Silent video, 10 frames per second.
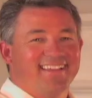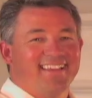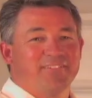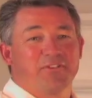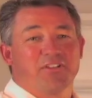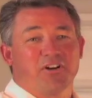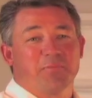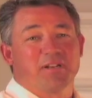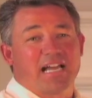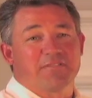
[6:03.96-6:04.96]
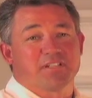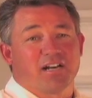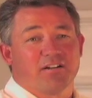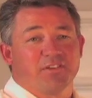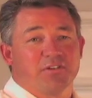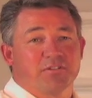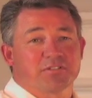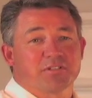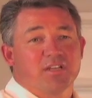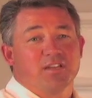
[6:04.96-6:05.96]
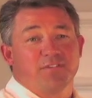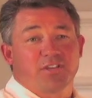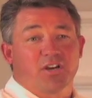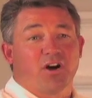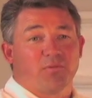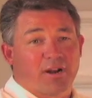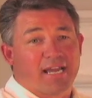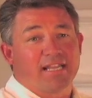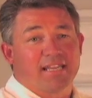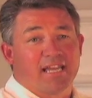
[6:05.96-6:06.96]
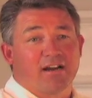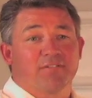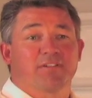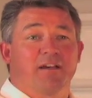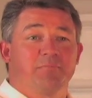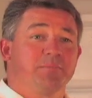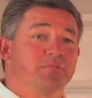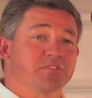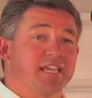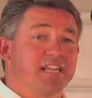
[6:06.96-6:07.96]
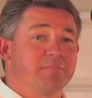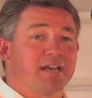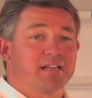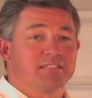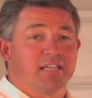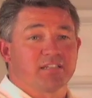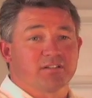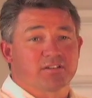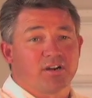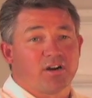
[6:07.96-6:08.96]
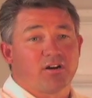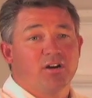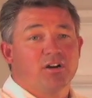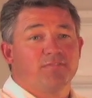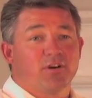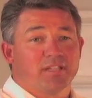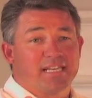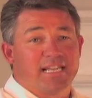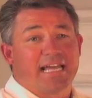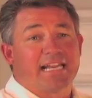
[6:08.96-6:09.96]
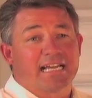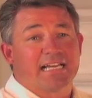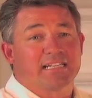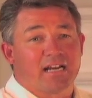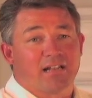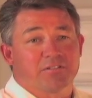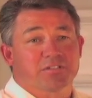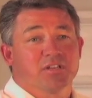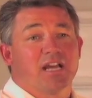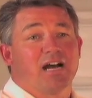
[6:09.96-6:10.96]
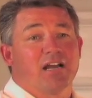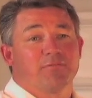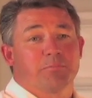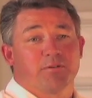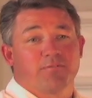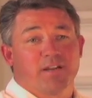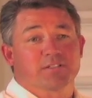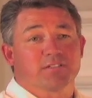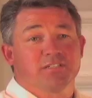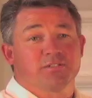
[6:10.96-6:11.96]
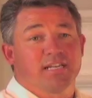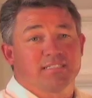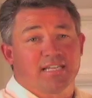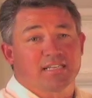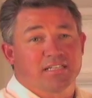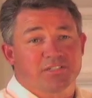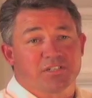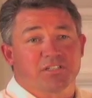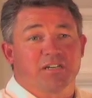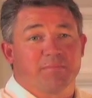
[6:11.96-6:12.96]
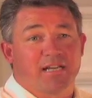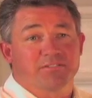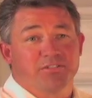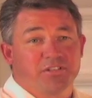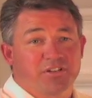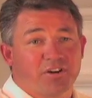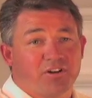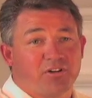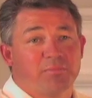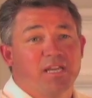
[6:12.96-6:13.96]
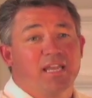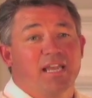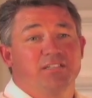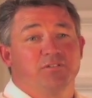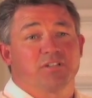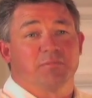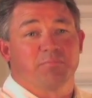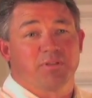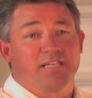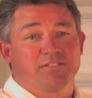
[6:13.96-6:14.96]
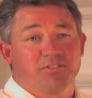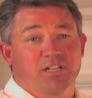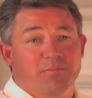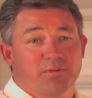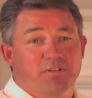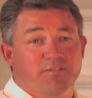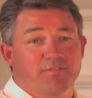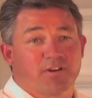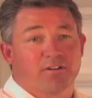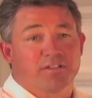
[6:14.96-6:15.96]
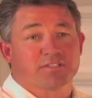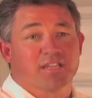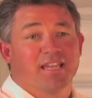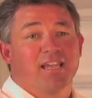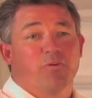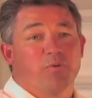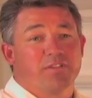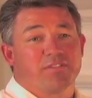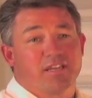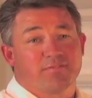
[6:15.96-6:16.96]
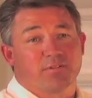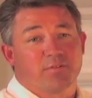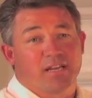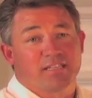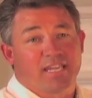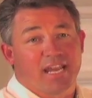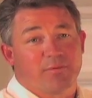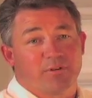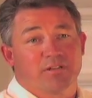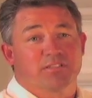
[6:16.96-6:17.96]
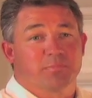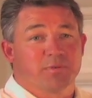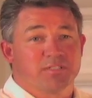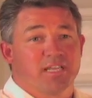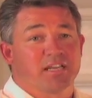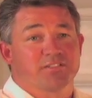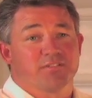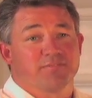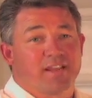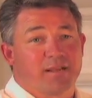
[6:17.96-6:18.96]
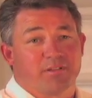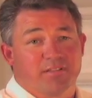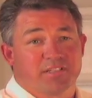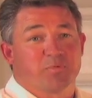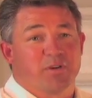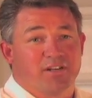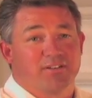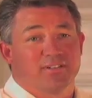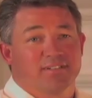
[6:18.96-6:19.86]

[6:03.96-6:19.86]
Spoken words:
And for the Home and Lifestyle viewers, if you call right now, I've got people standing by to take your call. For only $99, I'll have a professionally trained technician come out to your home and do a complete tune-up on your furnace with the infrared camera to protect your family this winter.